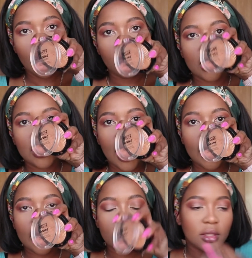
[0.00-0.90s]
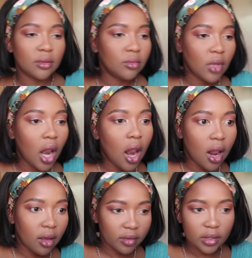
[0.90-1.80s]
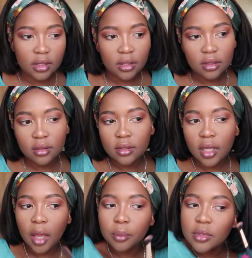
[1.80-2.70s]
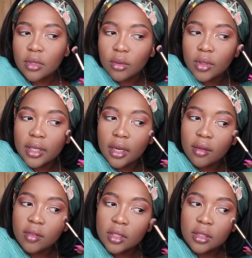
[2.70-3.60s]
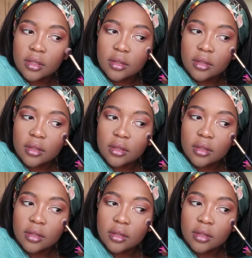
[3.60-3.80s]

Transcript: this highlighter. Love it. Absolutely love it.